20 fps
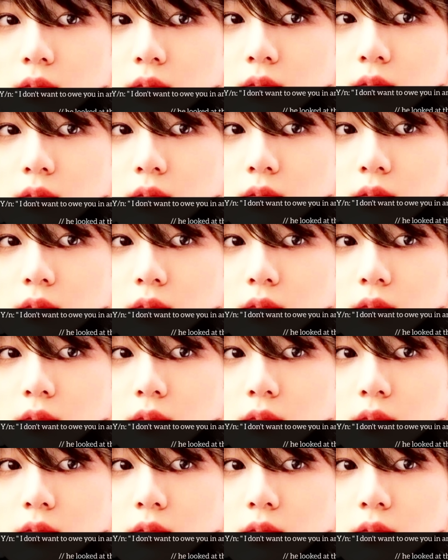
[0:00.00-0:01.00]

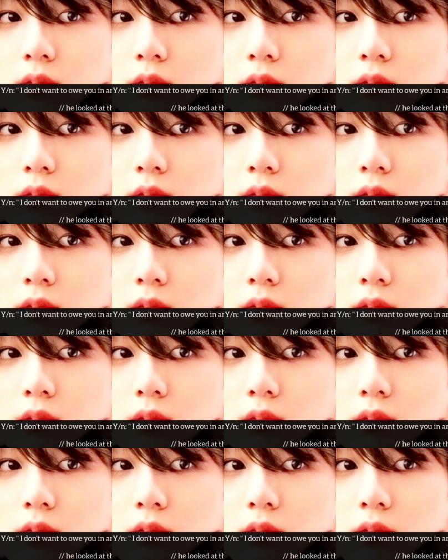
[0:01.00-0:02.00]

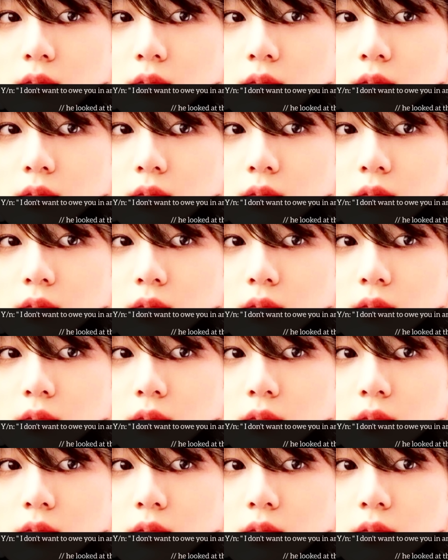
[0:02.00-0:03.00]

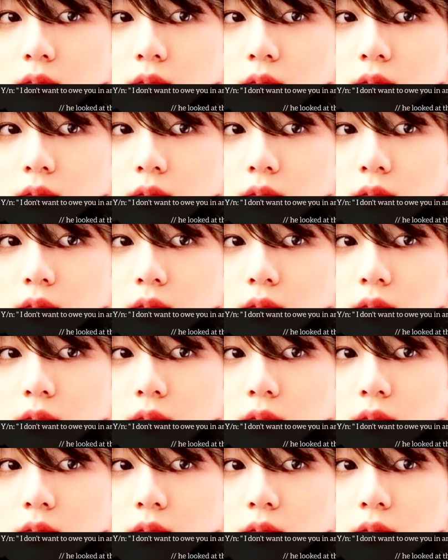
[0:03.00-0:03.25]
Nobody speaks.